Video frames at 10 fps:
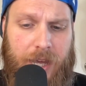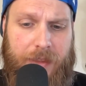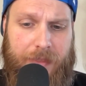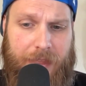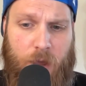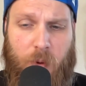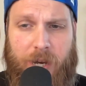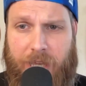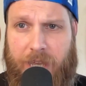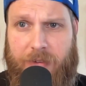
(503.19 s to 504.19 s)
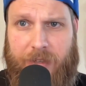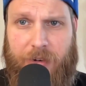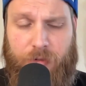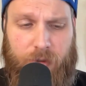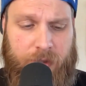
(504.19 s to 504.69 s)
they want to get
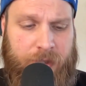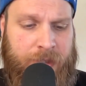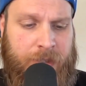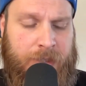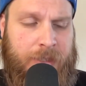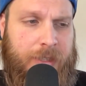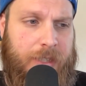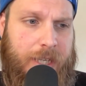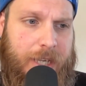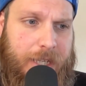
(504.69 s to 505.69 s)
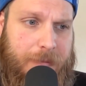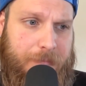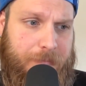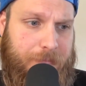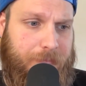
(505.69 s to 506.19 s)
scheduled an
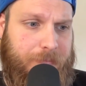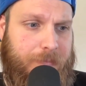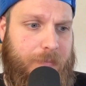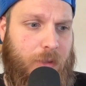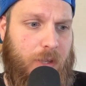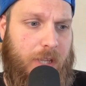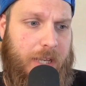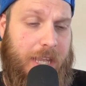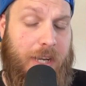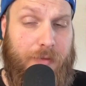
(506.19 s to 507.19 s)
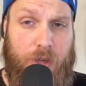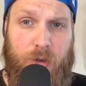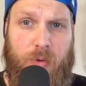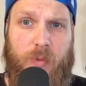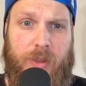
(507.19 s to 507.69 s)
interview
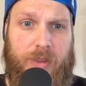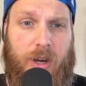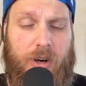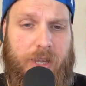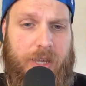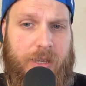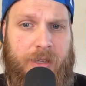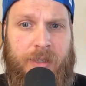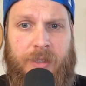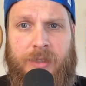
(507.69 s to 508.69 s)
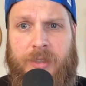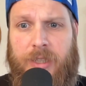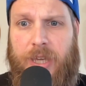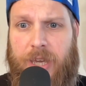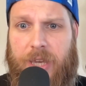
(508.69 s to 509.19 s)
with Ari,
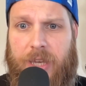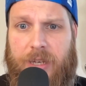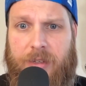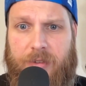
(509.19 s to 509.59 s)
and